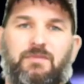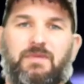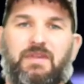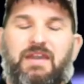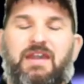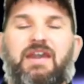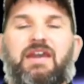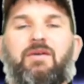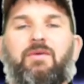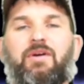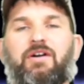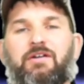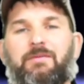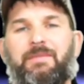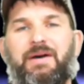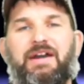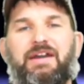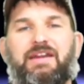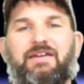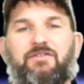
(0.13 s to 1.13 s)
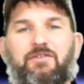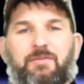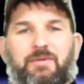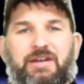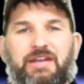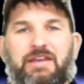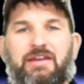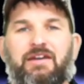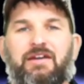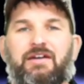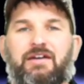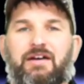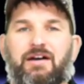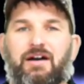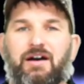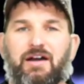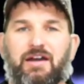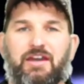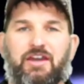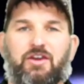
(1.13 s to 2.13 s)
Hey, welcome back, everybody.
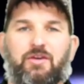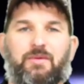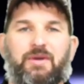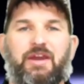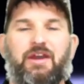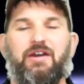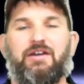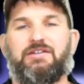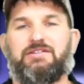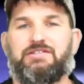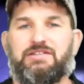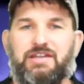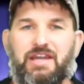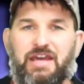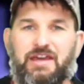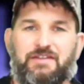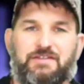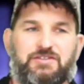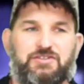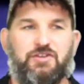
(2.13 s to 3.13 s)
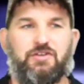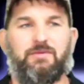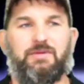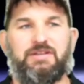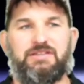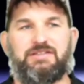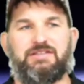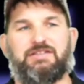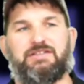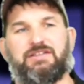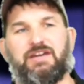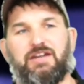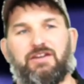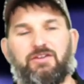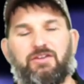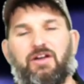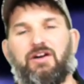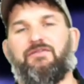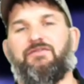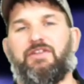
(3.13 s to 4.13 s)
Uh, here we are today. The sermon is entitled
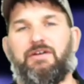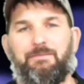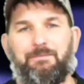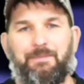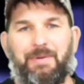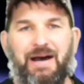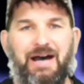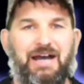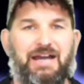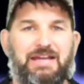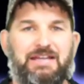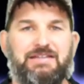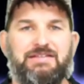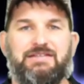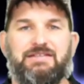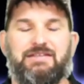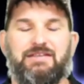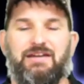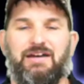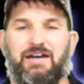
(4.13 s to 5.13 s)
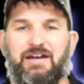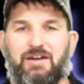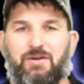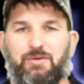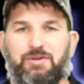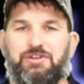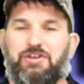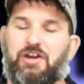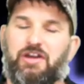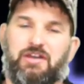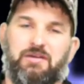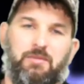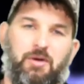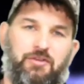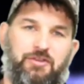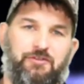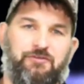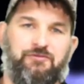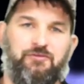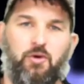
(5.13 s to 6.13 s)
Love That Binds. Uh, we're talking about
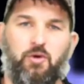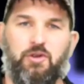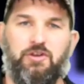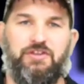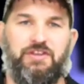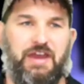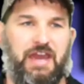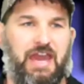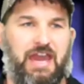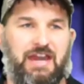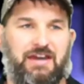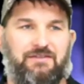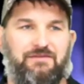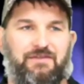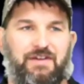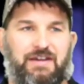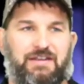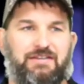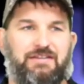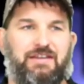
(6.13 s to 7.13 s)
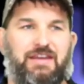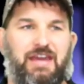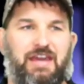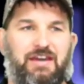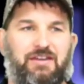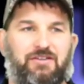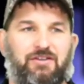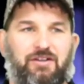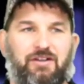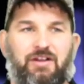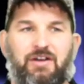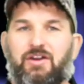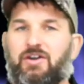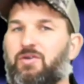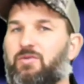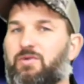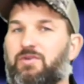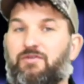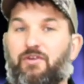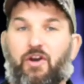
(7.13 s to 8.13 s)
the fourth Advent candle.
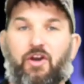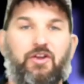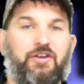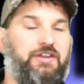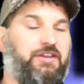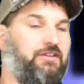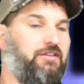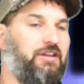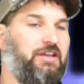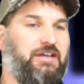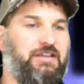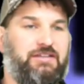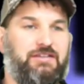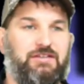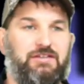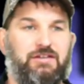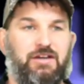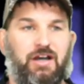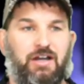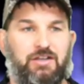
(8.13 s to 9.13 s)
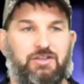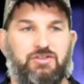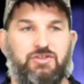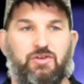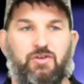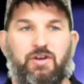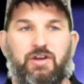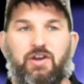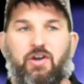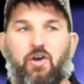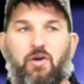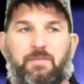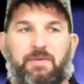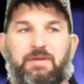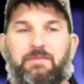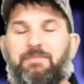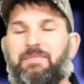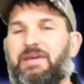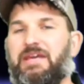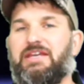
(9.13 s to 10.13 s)
We've already lit uh, joy, hope,
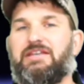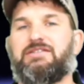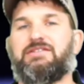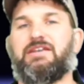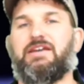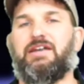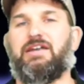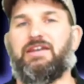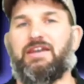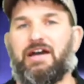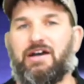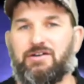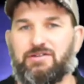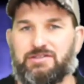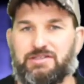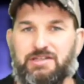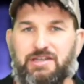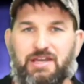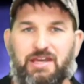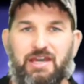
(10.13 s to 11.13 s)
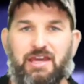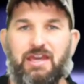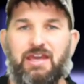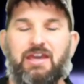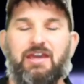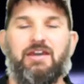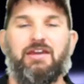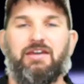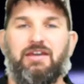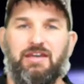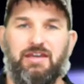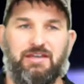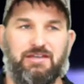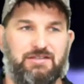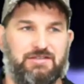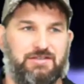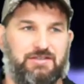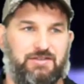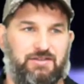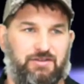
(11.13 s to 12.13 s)
and peace, and now today
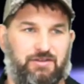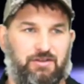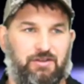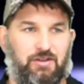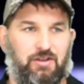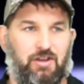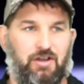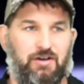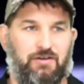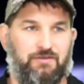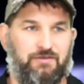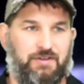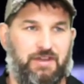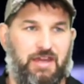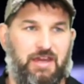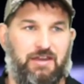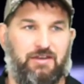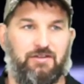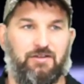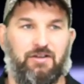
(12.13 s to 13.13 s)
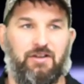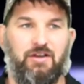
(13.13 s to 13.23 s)
is the love candle.